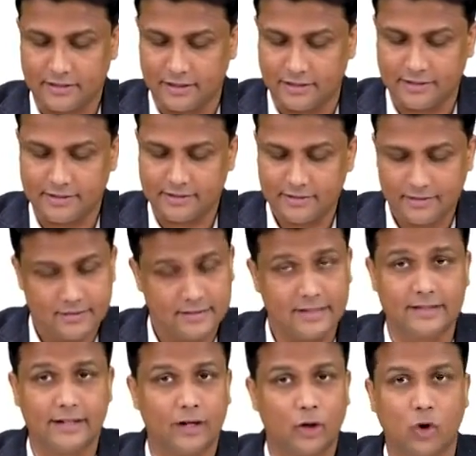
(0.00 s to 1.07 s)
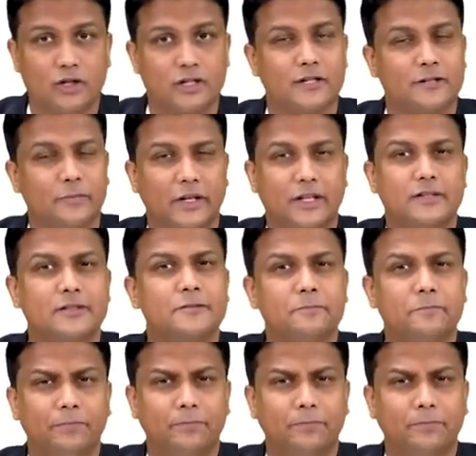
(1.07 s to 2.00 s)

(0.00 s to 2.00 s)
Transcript: guys. 6th intercostal space.